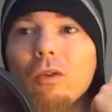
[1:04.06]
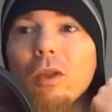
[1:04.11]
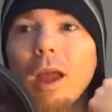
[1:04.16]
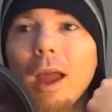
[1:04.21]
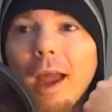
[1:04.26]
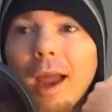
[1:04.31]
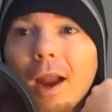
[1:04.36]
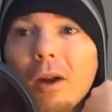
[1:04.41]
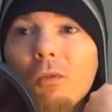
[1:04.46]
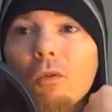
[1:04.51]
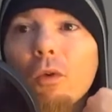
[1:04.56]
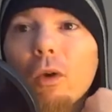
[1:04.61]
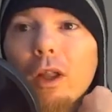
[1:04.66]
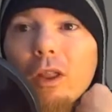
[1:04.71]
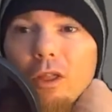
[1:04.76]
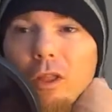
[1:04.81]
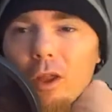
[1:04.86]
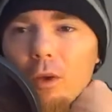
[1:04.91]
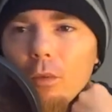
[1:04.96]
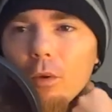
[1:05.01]

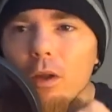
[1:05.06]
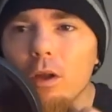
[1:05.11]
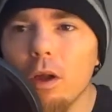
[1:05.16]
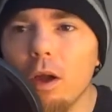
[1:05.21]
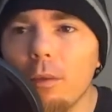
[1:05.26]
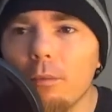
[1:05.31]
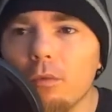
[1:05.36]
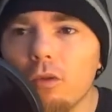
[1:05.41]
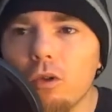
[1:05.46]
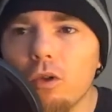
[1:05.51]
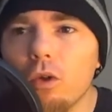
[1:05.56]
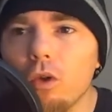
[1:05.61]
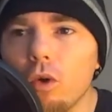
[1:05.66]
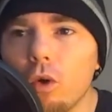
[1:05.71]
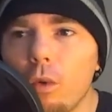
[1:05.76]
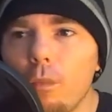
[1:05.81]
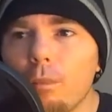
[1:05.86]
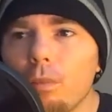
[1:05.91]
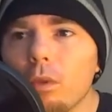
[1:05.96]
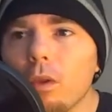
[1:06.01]
everything when it comes to
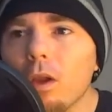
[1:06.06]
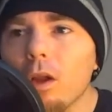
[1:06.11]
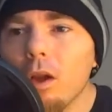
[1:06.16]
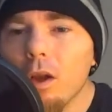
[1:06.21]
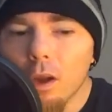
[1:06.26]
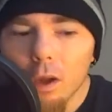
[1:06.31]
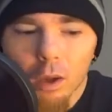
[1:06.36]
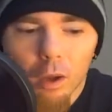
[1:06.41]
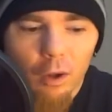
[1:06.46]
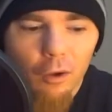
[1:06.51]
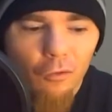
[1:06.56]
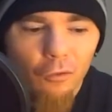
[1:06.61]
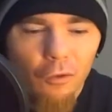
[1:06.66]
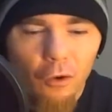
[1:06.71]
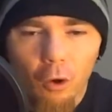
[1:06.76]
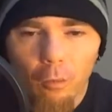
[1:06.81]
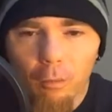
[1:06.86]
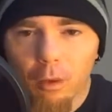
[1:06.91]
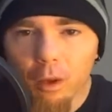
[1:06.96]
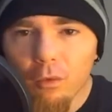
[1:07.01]

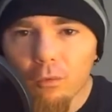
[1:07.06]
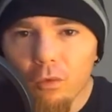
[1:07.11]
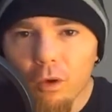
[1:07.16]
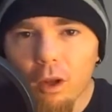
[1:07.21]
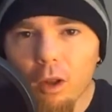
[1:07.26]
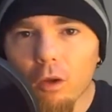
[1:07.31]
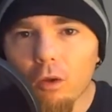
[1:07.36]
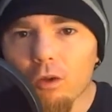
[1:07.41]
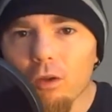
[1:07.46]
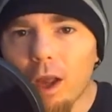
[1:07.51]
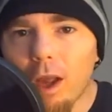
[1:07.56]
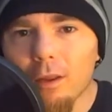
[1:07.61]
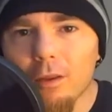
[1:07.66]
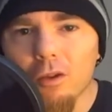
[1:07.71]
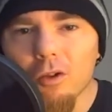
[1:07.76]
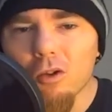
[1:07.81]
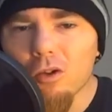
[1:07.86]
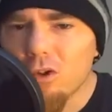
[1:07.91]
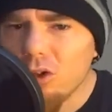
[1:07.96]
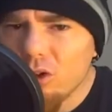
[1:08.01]
filming videos like this.
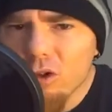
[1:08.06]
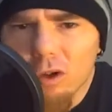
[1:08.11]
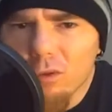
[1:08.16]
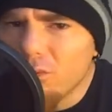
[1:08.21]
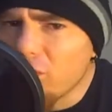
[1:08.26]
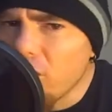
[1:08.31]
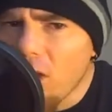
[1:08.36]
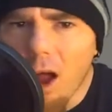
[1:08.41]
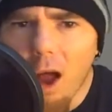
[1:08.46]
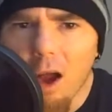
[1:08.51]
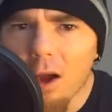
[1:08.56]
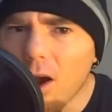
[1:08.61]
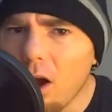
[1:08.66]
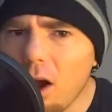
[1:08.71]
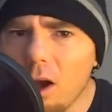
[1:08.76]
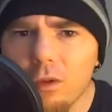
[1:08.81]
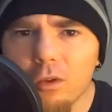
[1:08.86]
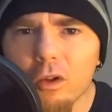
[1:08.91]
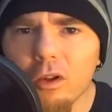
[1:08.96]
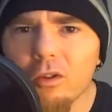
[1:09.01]
You can vlog on
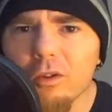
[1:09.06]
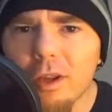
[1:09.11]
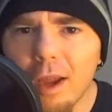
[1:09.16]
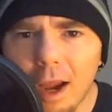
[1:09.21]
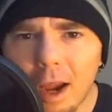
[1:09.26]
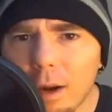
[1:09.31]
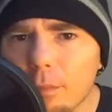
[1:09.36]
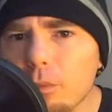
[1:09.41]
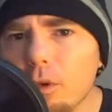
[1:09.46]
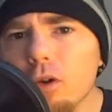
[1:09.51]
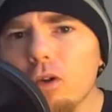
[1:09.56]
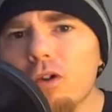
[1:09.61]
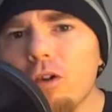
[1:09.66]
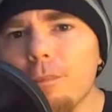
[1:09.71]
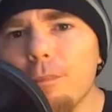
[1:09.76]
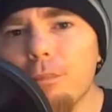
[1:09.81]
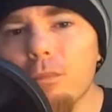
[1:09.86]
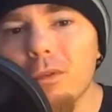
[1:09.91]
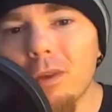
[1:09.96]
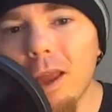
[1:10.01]
these cameras.
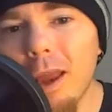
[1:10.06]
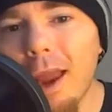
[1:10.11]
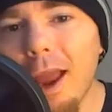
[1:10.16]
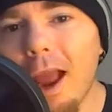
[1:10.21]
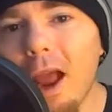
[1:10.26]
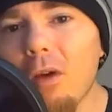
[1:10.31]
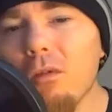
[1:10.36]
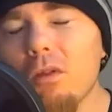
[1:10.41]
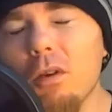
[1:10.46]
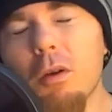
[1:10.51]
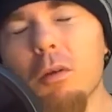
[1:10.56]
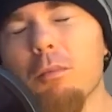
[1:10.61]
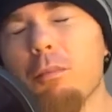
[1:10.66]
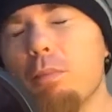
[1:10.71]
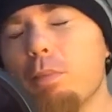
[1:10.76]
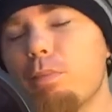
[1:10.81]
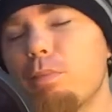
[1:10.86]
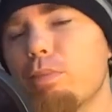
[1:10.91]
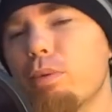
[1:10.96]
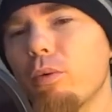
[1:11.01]
They have
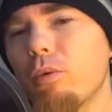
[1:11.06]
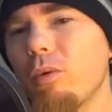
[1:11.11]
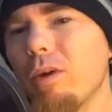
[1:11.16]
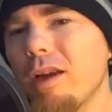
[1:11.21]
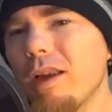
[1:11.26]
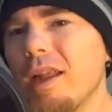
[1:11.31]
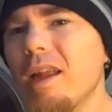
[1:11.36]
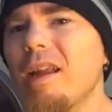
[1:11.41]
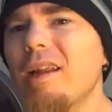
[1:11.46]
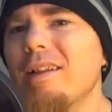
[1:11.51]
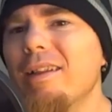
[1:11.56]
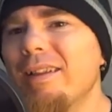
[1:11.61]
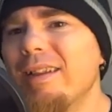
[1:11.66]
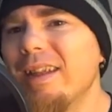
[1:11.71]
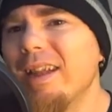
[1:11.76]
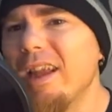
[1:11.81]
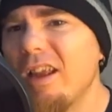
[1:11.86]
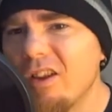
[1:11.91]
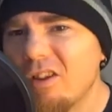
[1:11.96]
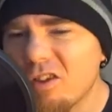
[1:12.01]
pretty
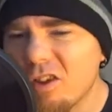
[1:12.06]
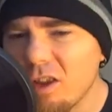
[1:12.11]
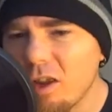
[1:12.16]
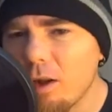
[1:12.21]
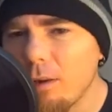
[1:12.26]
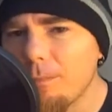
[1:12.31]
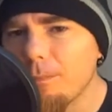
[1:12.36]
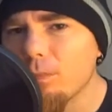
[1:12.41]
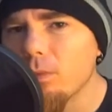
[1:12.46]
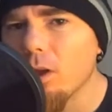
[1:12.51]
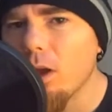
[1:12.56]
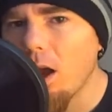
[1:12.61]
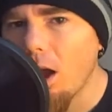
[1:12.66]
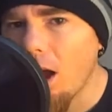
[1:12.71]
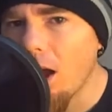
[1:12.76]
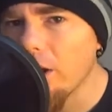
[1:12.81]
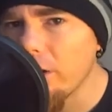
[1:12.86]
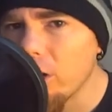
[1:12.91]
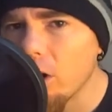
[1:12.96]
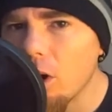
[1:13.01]
decent
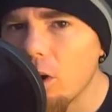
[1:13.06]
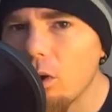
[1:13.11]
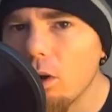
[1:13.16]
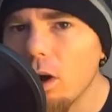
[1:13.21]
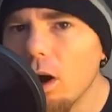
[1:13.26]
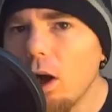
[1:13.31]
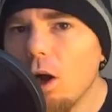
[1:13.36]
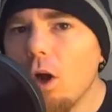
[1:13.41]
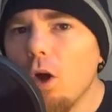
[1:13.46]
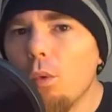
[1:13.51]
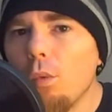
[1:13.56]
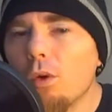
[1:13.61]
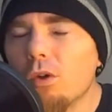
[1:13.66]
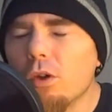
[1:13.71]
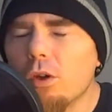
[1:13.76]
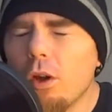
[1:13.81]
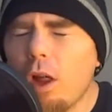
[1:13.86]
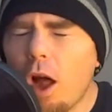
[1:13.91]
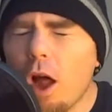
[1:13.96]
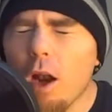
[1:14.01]
audio, which a
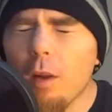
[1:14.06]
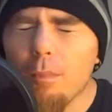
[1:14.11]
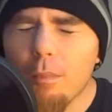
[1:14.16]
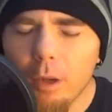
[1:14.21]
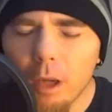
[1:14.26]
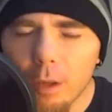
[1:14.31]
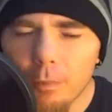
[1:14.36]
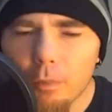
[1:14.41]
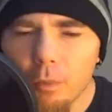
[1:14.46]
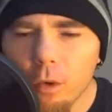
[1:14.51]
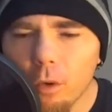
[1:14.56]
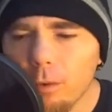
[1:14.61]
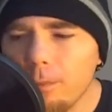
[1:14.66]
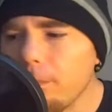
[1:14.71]
lot of people